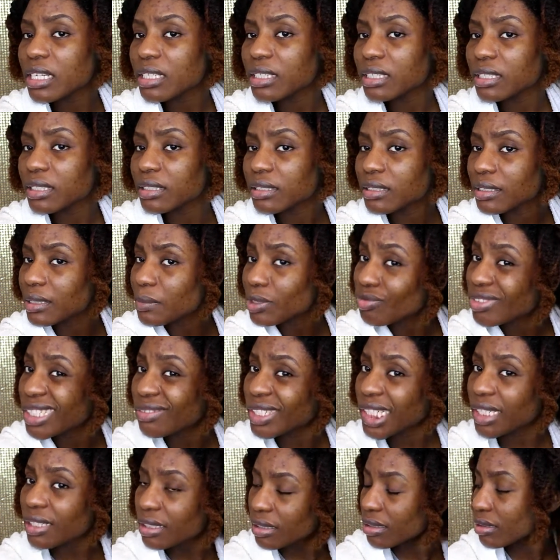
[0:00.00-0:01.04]
leave-in
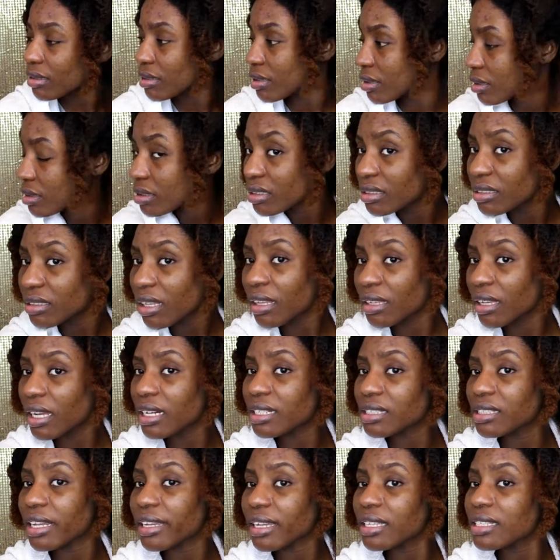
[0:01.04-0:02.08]
smells
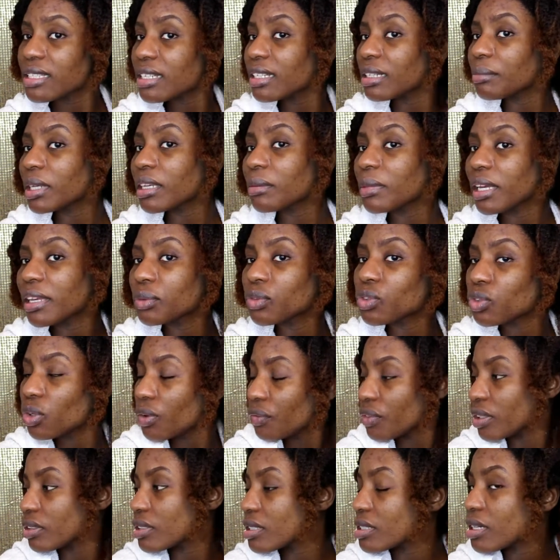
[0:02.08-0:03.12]
so,
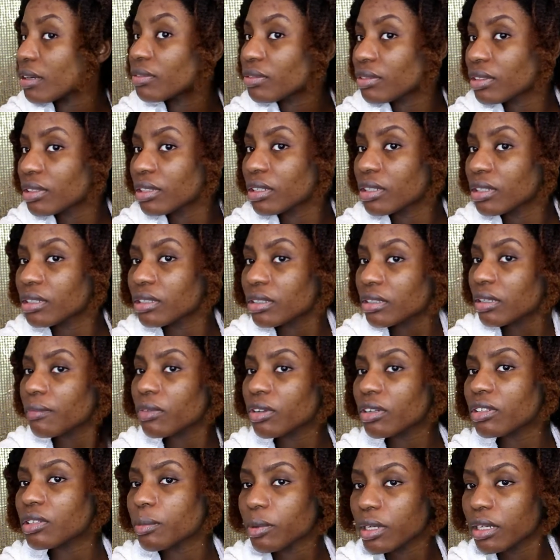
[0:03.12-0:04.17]
so good. Like,
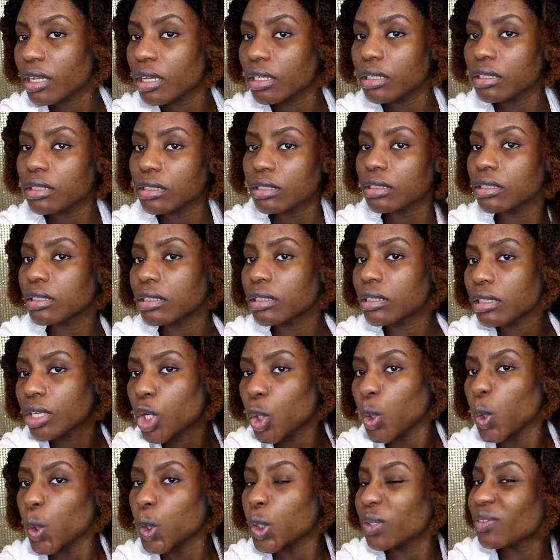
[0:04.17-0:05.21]
I can't even
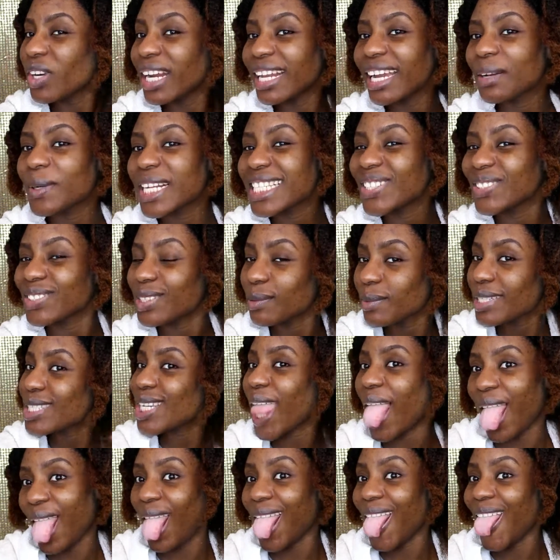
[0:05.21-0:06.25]
explain the smell. It
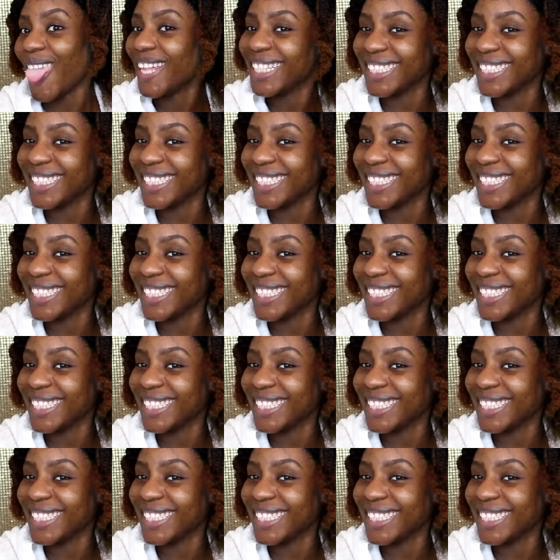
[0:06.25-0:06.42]
smells